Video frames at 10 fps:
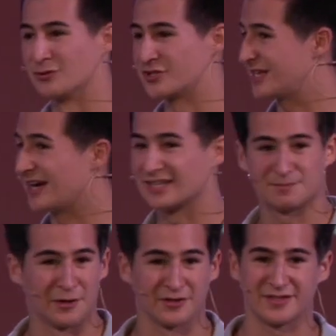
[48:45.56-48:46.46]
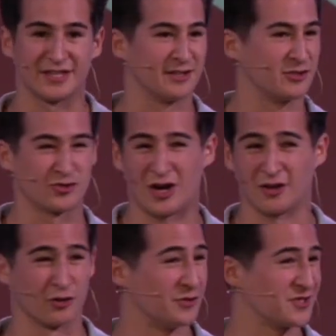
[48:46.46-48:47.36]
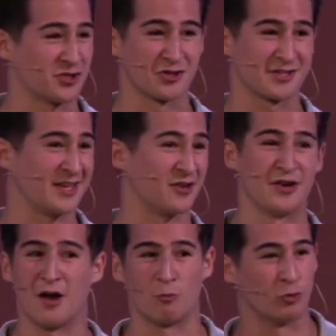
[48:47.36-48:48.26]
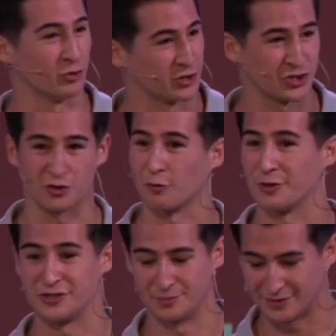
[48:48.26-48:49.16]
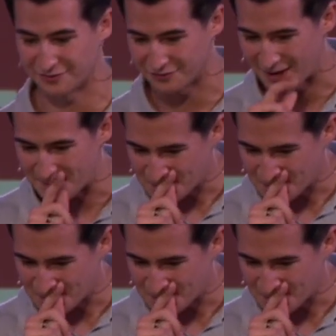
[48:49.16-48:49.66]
you're just kind of experiencing and trying to learn this church thing. You're not really sure what you believe yet.